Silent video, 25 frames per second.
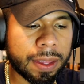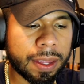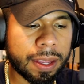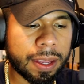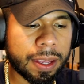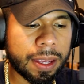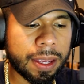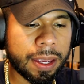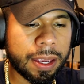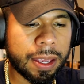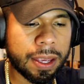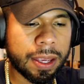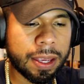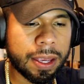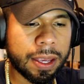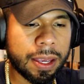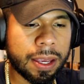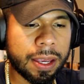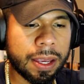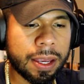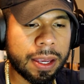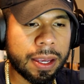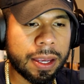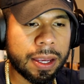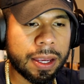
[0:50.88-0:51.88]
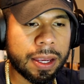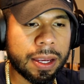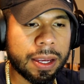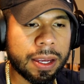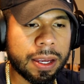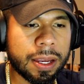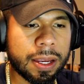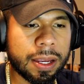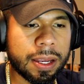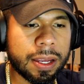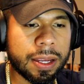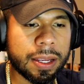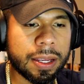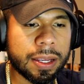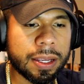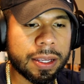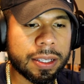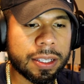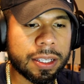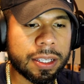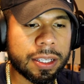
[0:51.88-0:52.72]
Nothing is said.